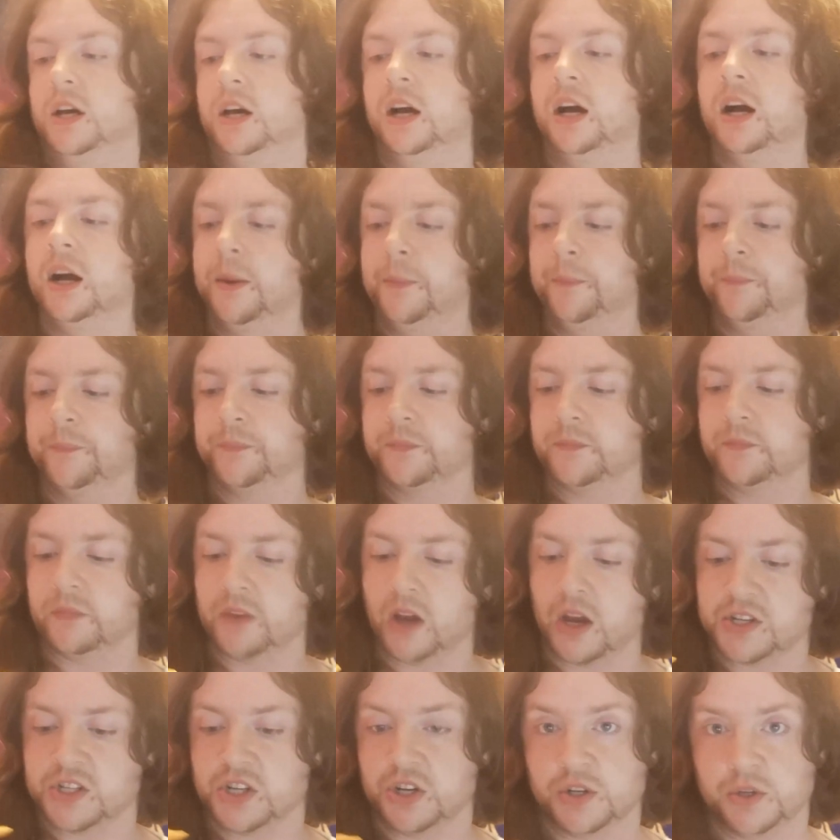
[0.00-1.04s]
I
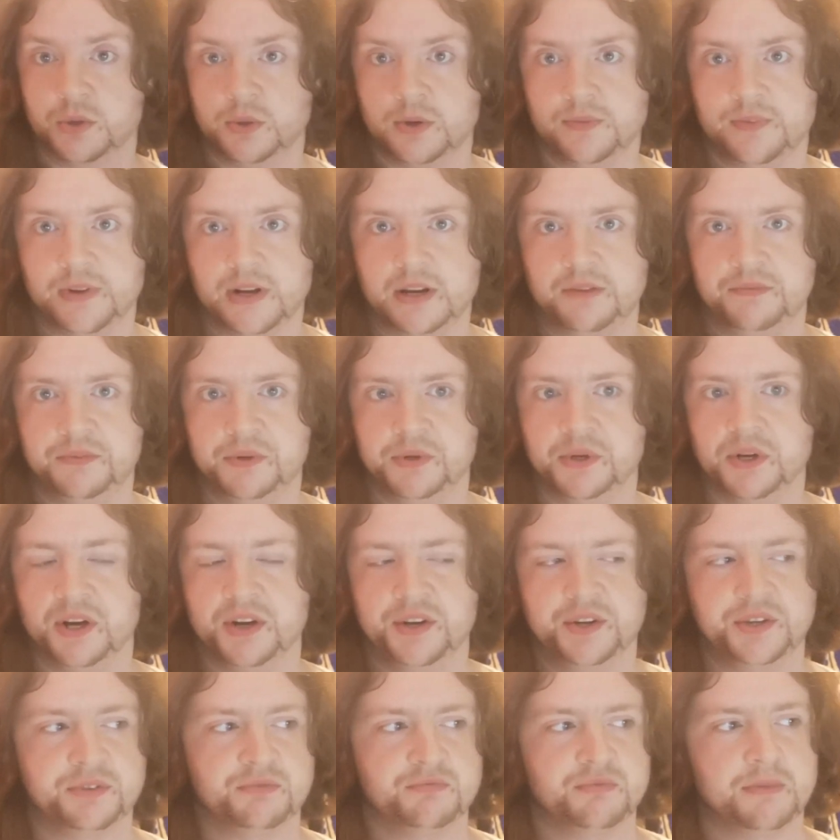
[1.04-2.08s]
don't know if any of you
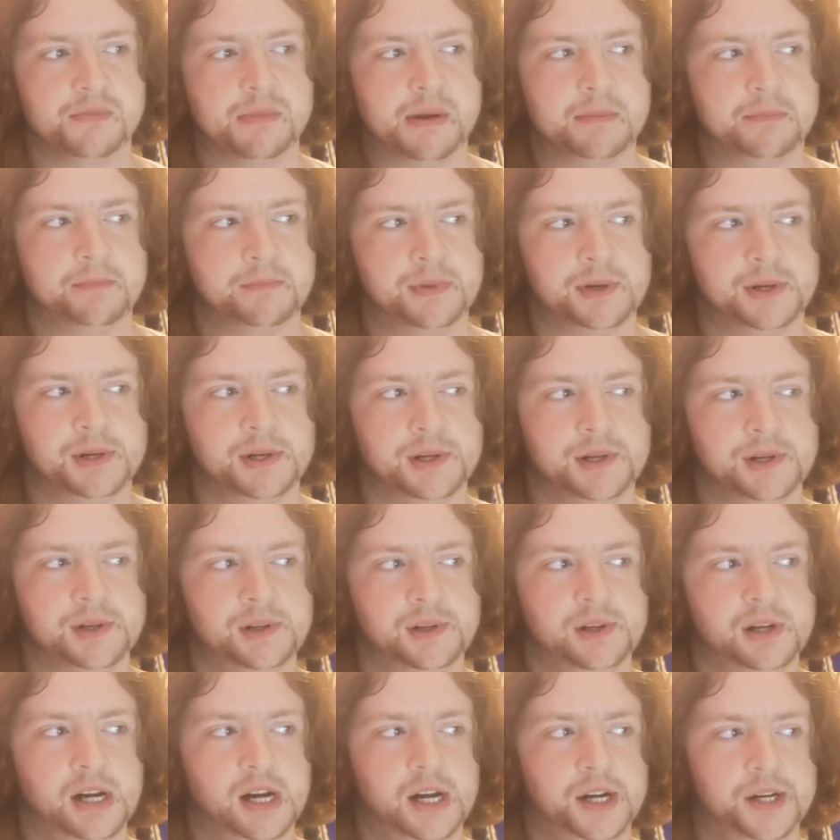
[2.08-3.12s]
guys remember
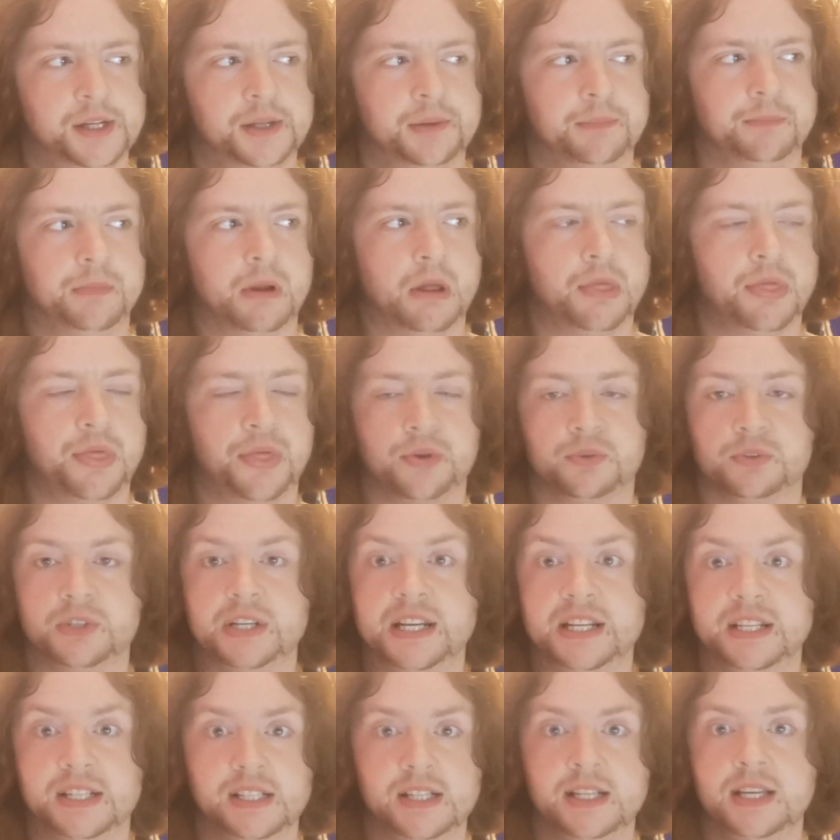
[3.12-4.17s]

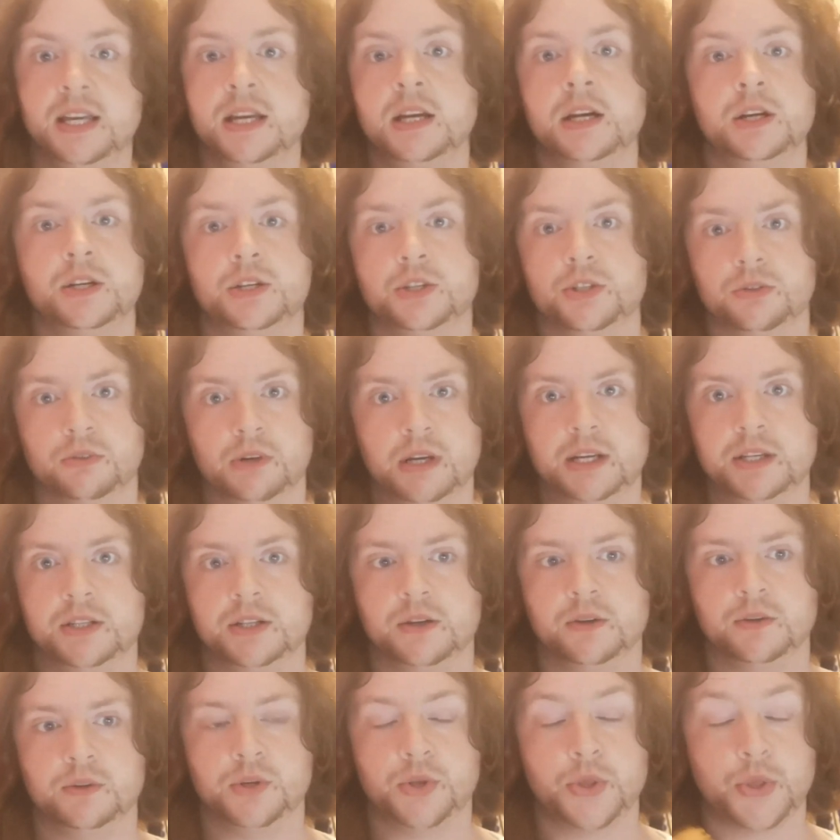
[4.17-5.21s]
3D
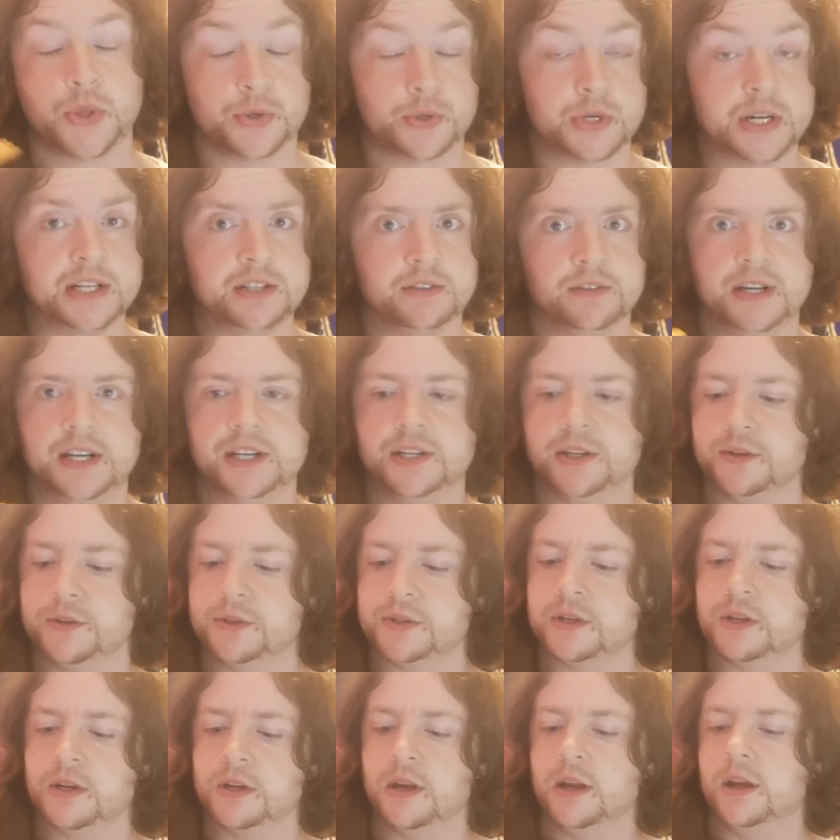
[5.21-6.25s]
Doritos, 3
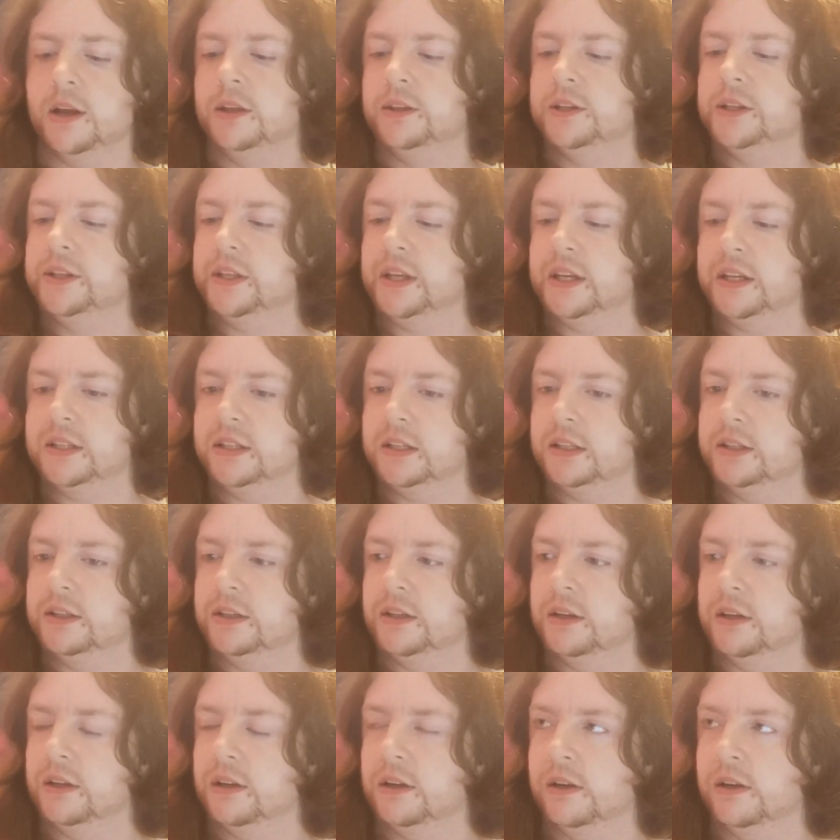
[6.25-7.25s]
Doritos that they did